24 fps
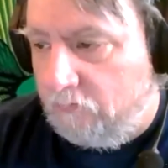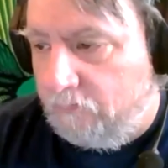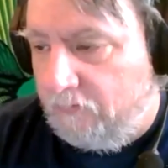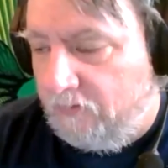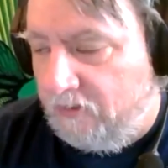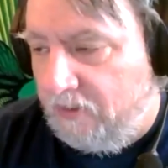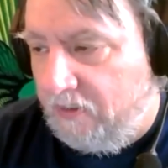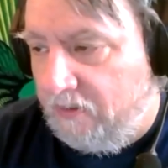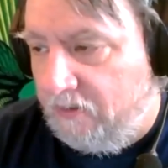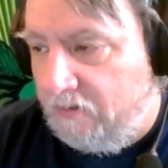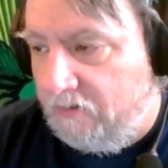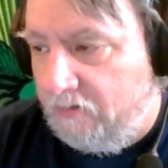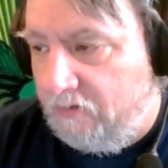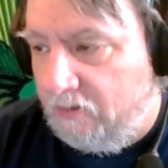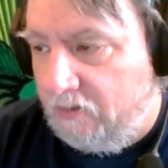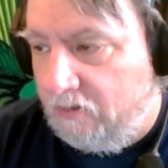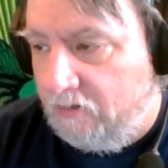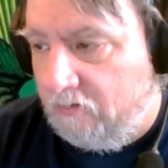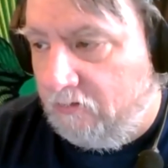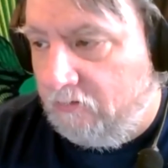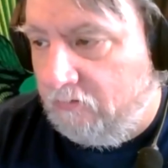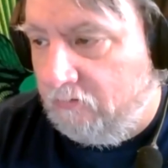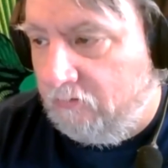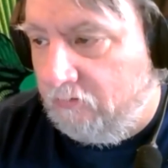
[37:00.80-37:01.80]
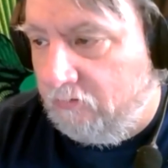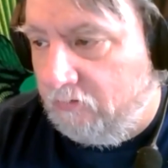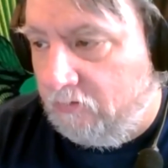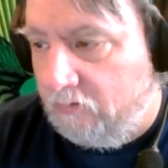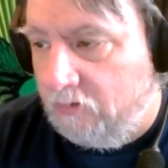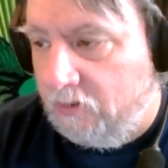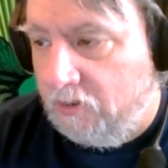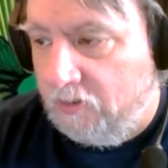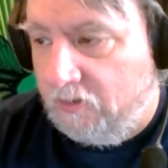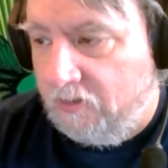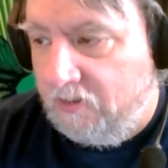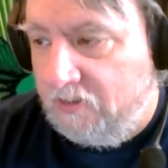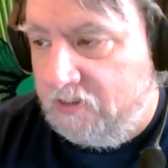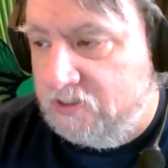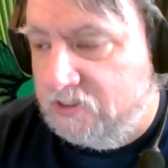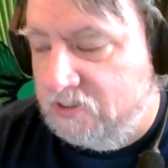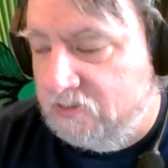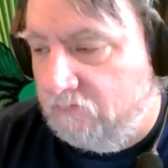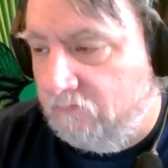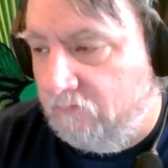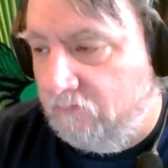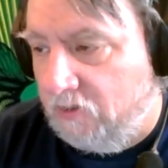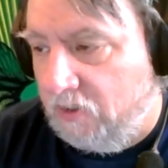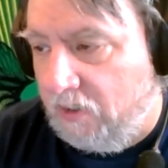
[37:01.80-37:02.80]
plan, though, or at least
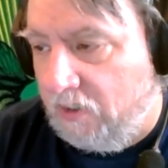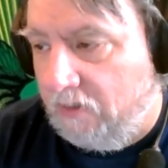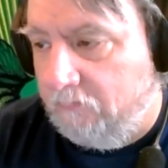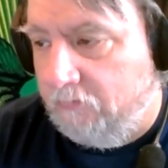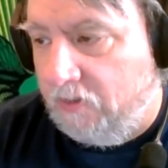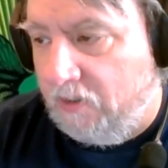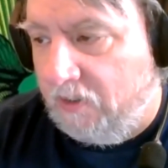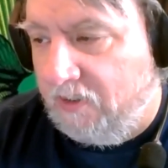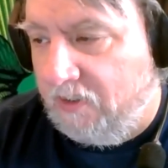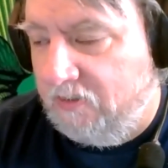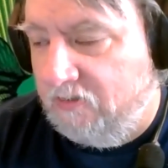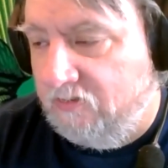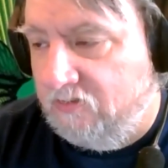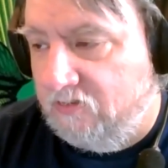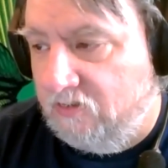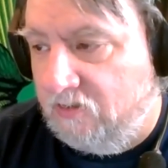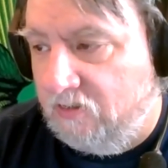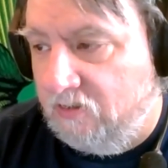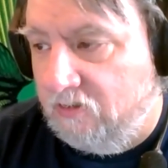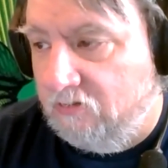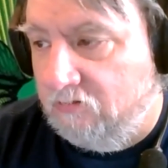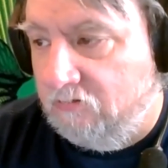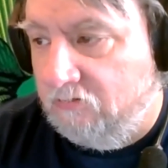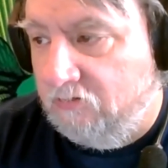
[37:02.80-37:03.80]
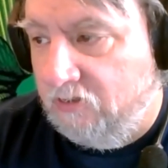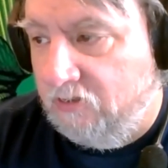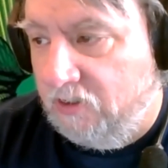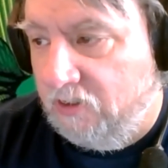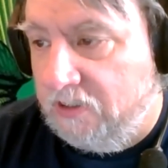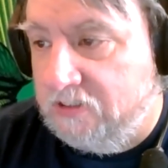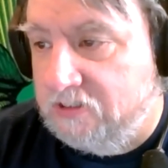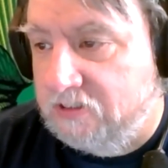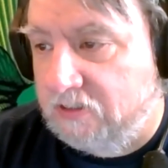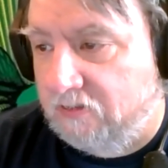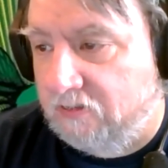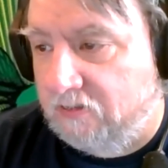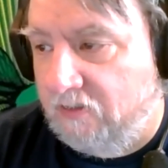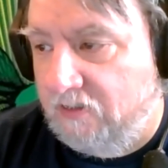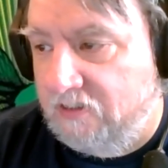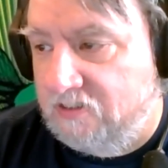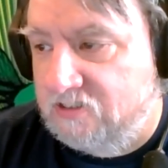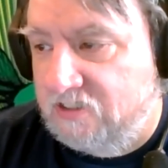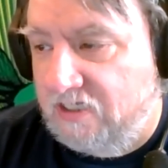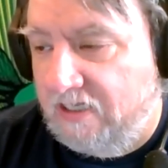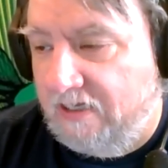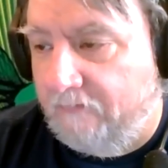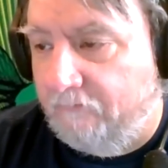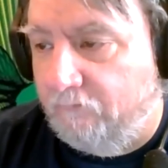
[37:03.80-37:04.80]
what I would like to do, is at
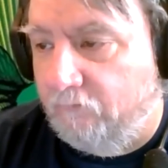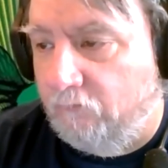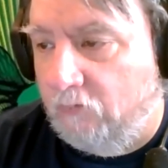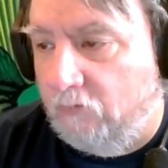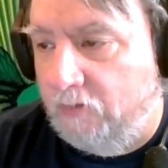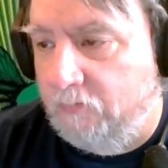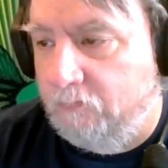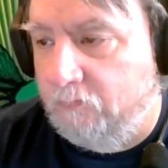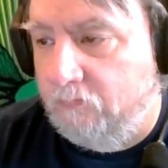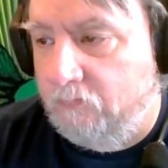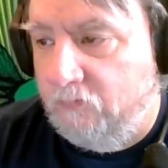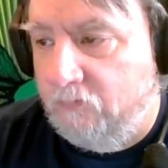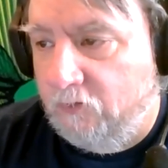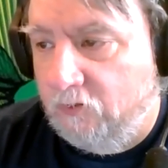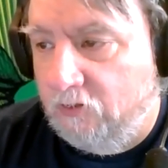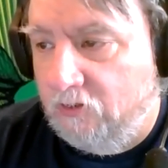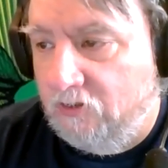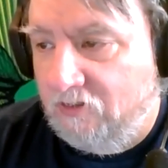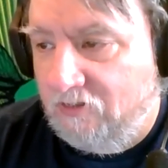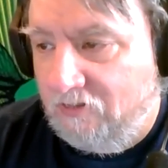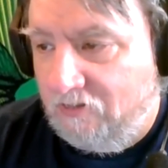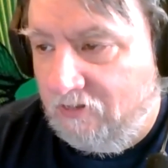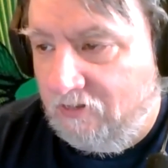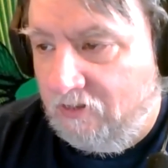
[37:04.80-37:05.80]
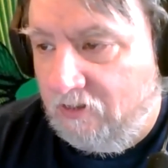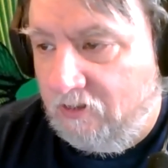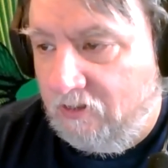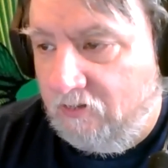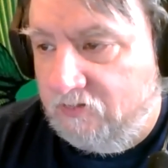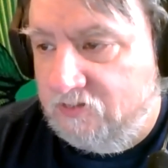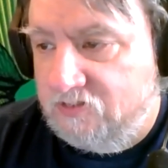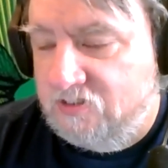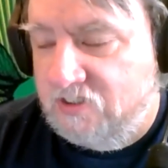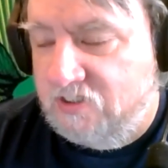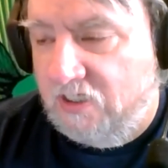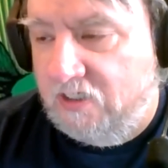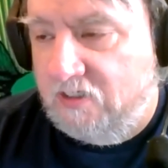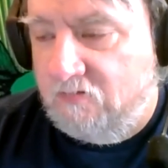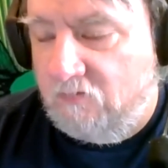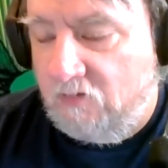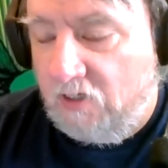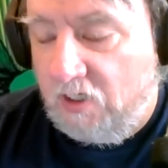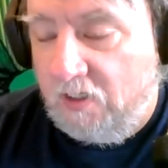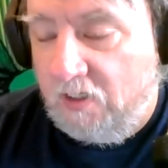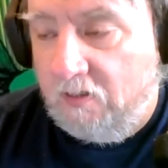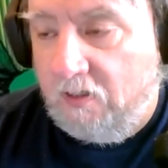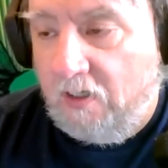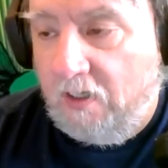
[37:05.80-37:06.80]
least have one set,
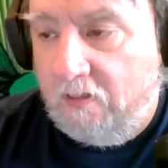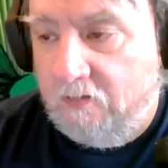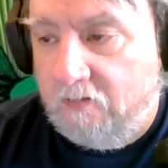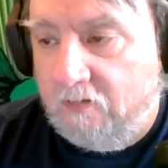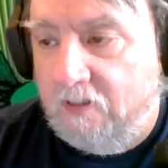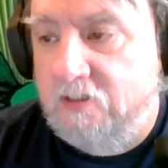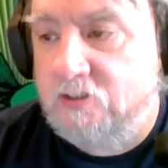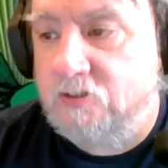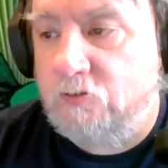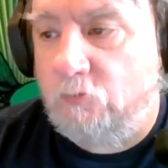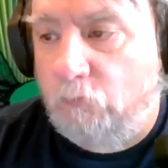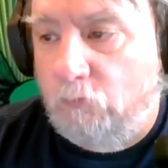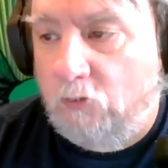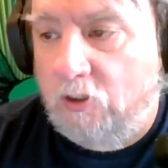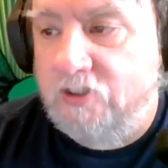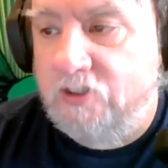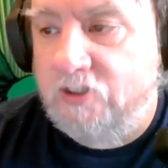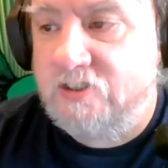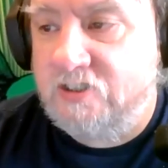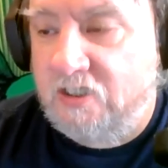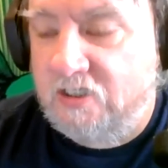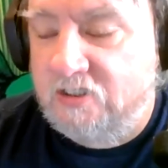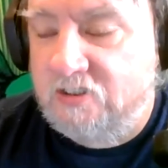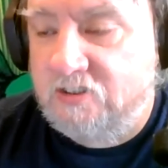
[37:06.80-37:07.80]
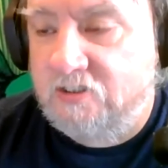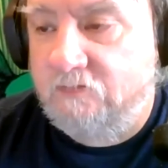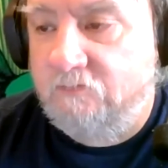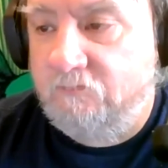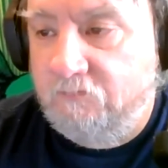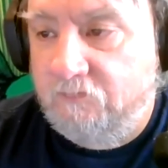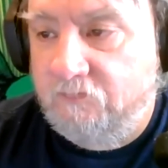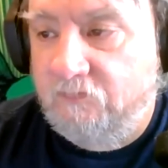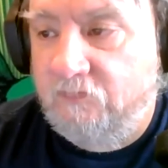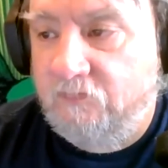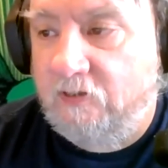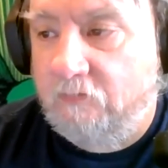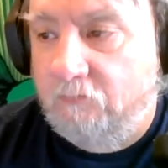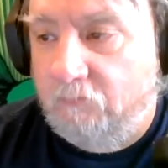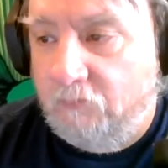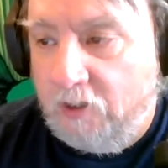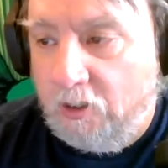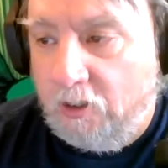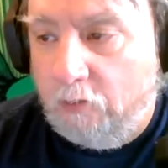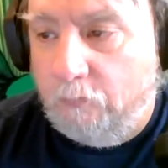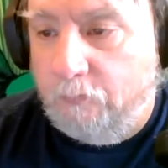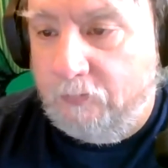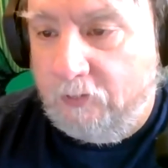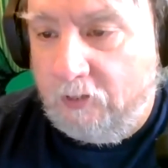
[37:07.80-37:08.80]
at least one session that we
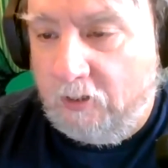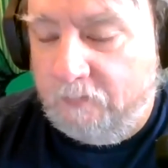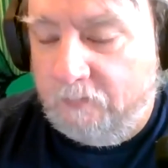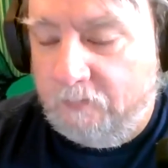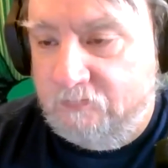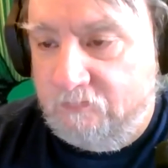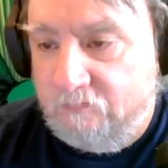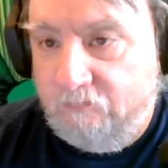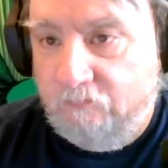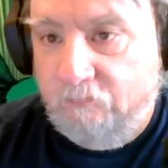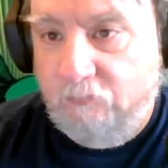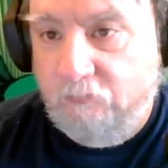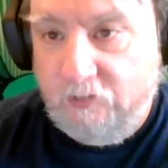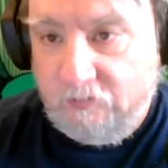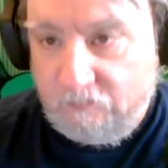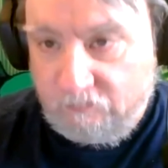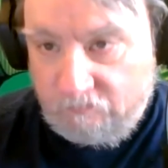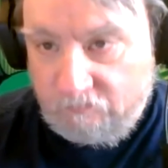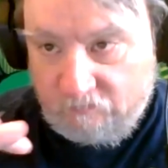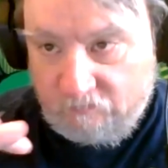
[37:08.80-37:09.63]
open up with